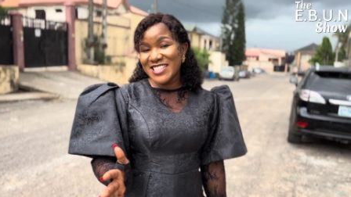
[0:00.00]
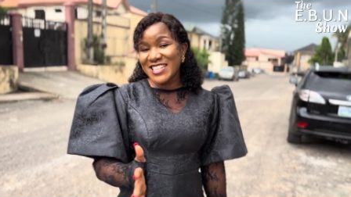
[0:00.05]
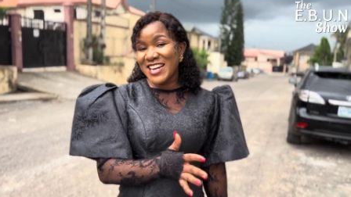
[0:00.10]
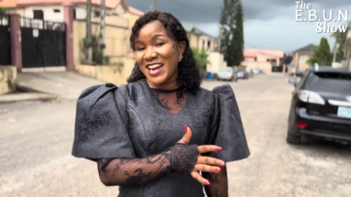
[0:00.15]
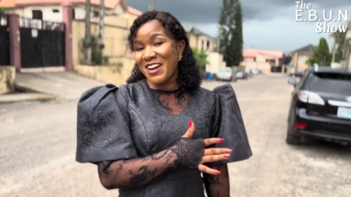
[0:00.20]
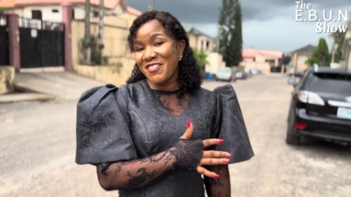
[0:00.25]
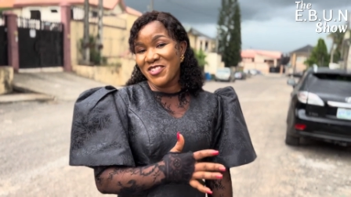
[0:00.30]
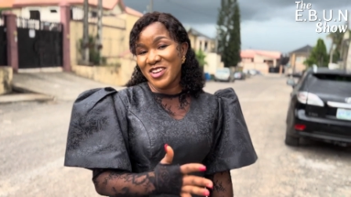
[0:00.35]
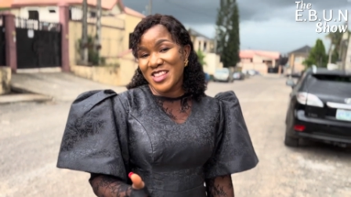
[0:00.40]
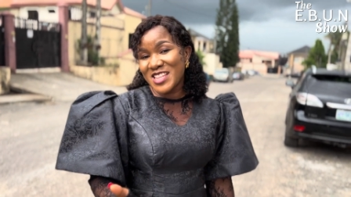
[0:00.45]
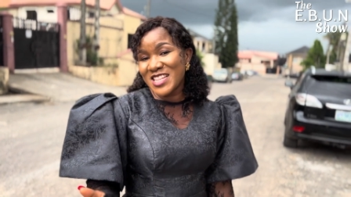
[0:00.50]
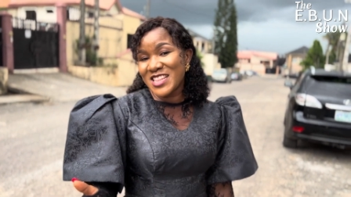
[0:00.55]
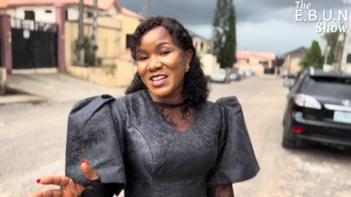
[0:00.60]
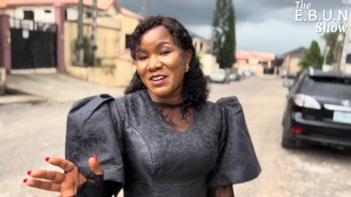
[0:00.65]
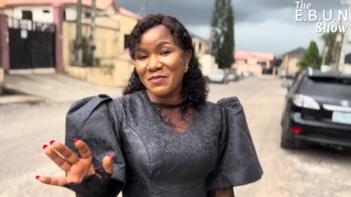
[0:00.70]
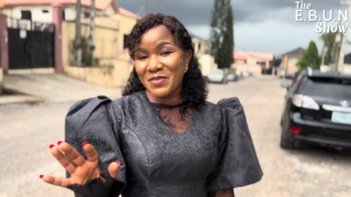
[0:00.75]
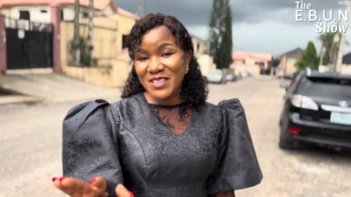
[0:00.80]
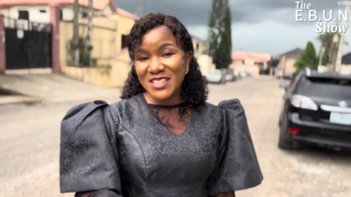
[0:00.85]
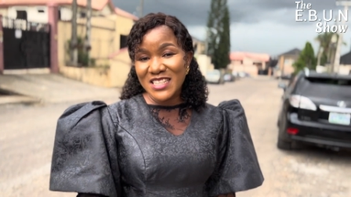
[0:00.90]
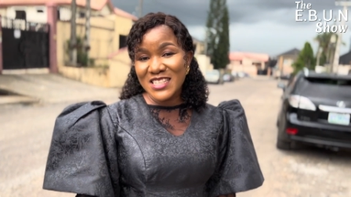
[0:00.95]
and everything
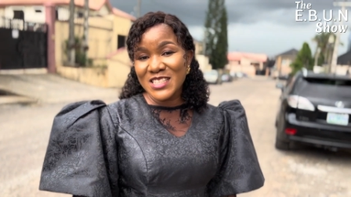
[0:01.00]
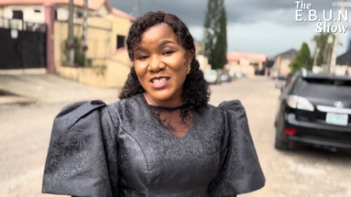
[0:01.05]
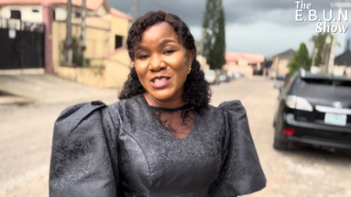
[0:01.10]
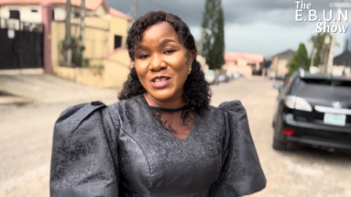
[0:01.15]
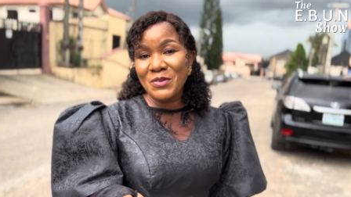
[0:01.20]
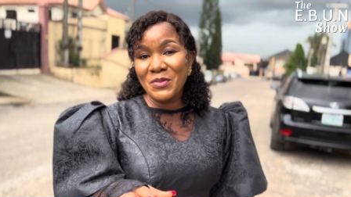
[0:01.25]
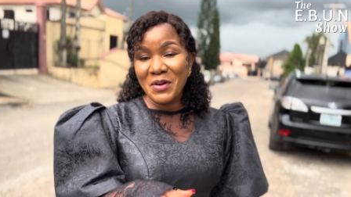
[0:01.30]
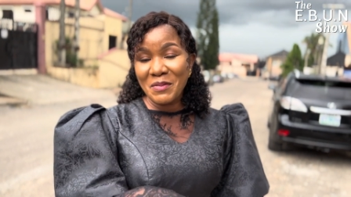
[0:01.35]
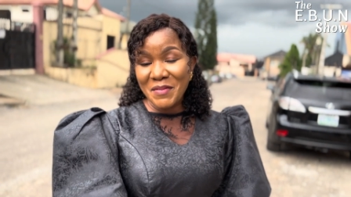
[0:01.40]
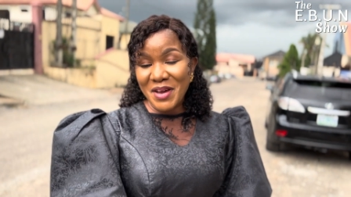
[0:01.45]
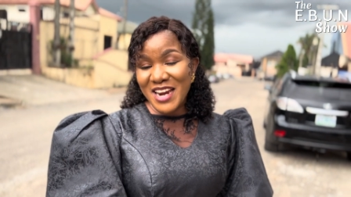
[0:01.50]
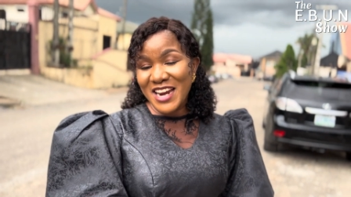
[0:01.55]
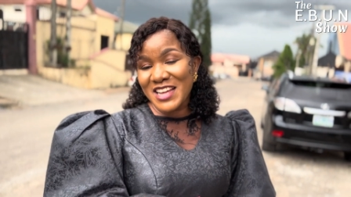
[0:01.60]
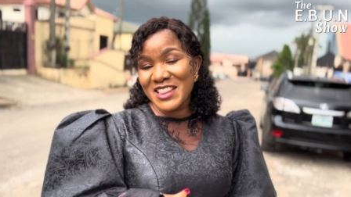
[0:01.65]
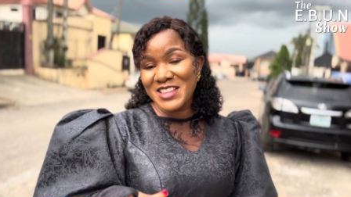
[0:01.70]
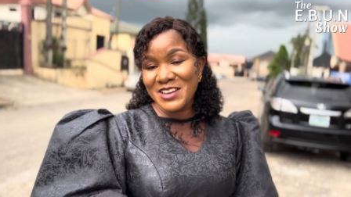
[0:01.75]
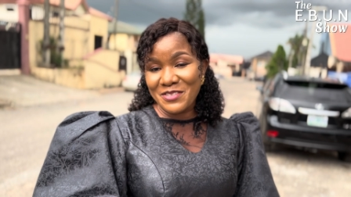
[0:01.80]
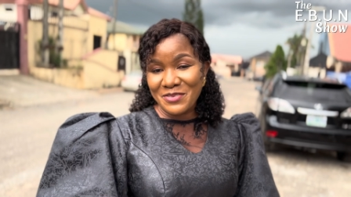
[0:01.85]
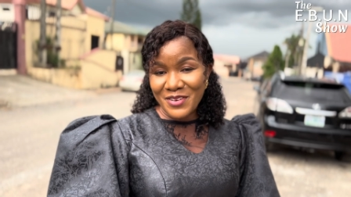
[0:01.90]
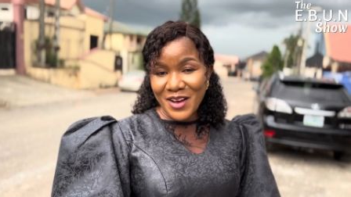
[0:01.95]
that pertains to women and
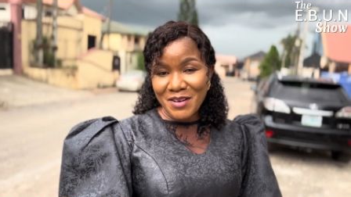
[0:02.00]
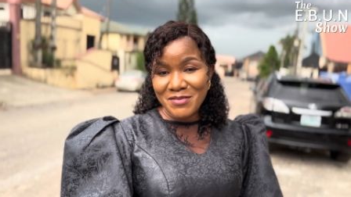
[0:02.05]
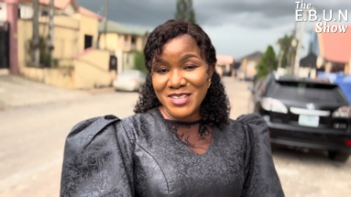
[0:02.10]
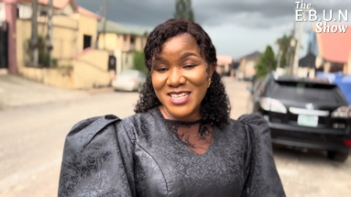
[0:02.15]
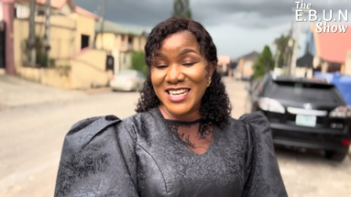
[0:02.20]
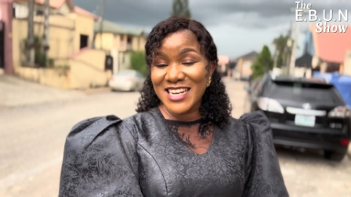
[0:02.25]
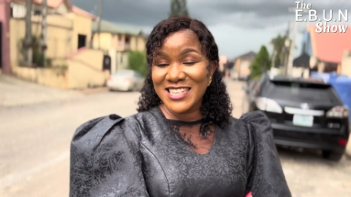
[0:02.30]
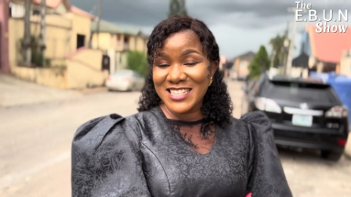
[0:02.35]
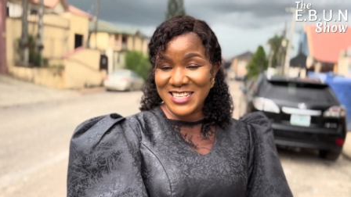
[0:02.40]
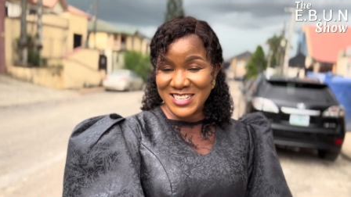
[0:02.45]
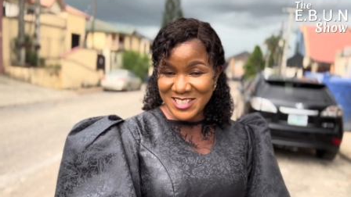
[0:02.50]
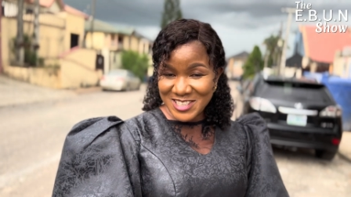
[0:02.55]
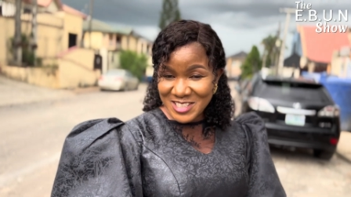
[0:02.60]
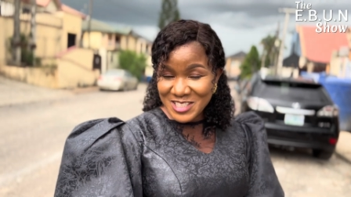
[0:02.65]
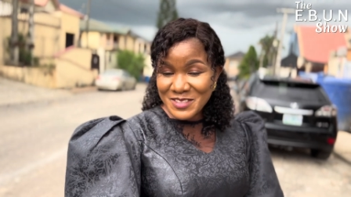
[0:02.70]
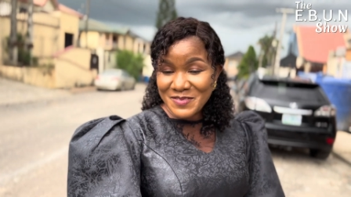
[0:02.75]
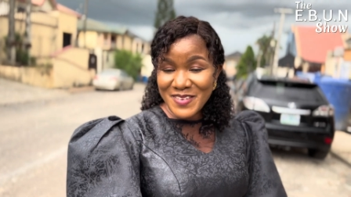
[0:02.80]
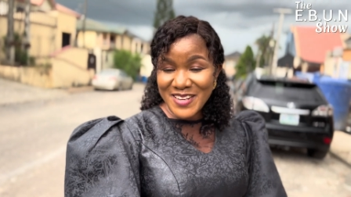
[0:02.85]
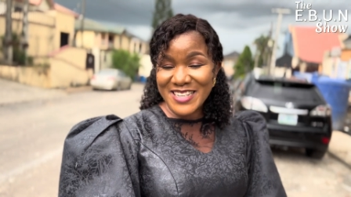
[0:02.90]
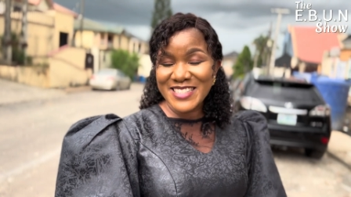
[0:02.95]
their family and their
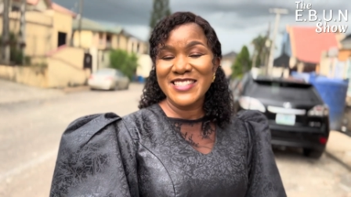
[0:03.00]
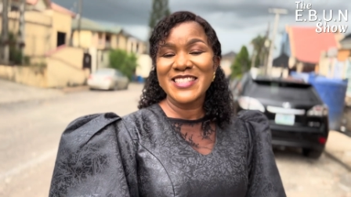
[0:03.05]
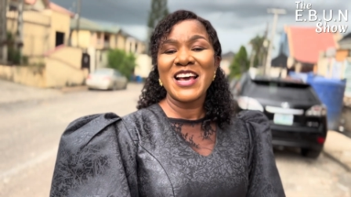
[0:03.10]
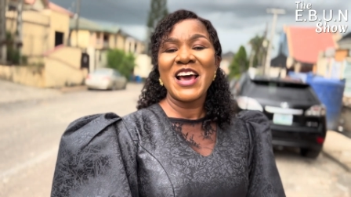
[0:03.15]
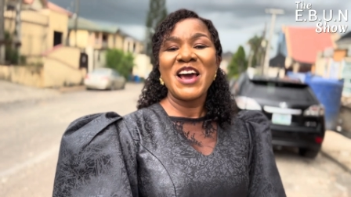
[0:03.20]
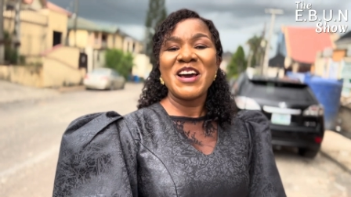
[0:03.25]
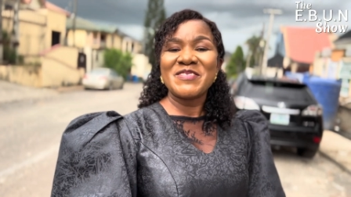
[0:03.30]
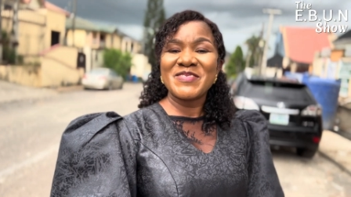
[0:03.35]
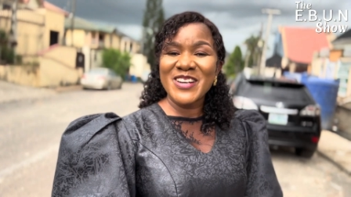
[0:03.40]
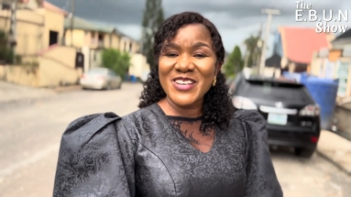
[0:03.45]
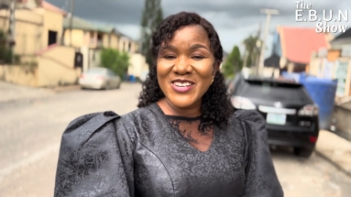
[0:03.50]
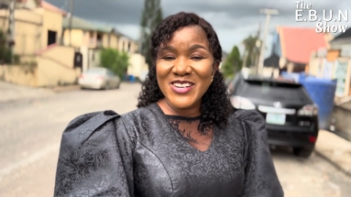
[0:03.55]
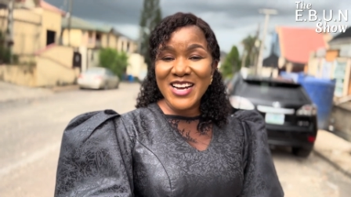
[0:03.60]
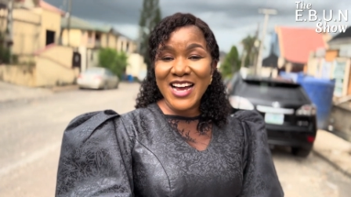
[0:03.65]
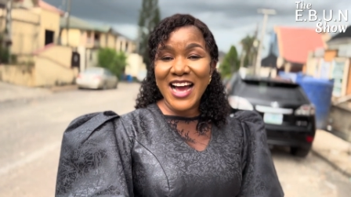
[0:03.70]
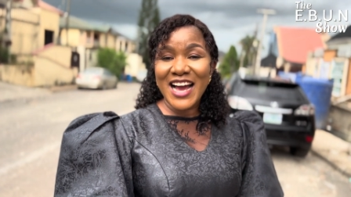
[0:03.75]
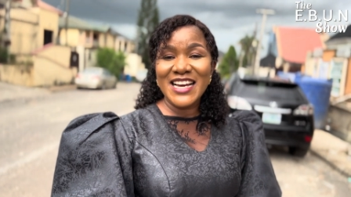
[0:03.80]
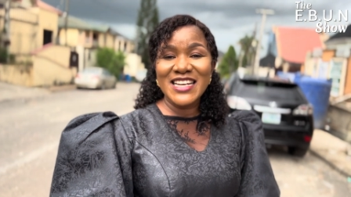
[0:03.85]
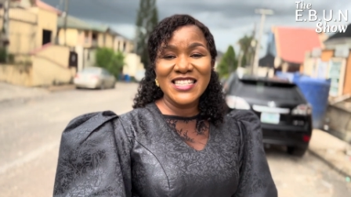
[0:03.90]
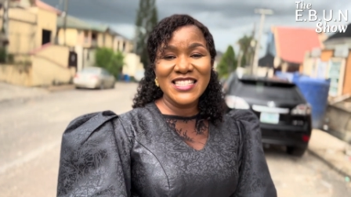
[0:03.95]
husbands, but you
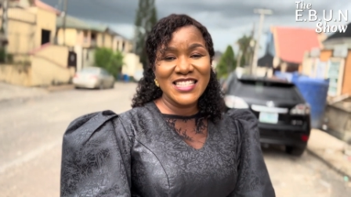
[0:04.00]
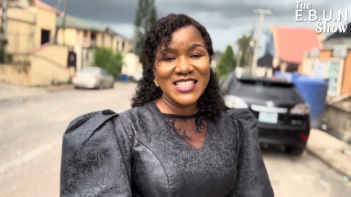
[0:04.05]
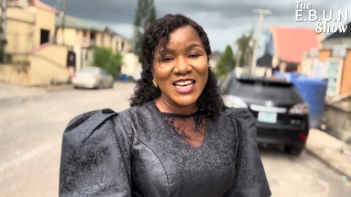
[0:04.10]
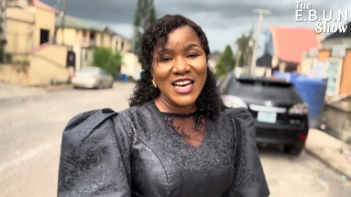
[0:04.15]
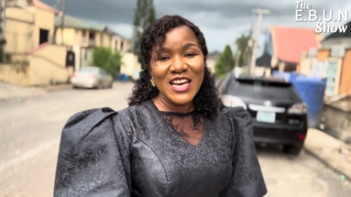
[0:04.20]
guys,